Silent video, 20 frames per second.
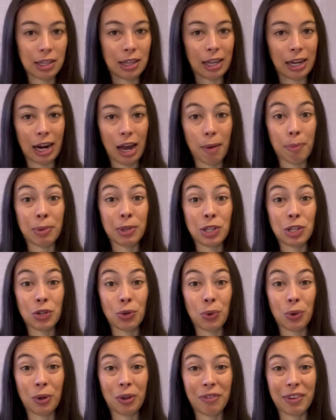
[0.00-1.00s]
that happens to
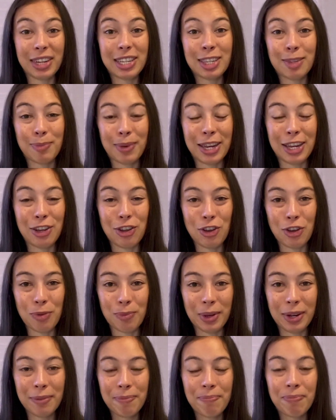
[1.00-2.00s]
all of us being
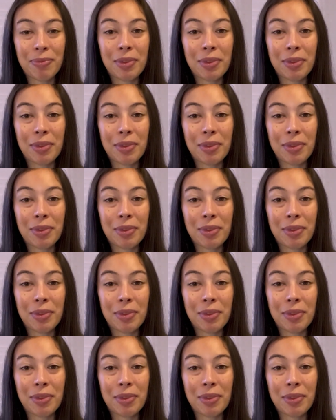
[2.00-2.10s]
human,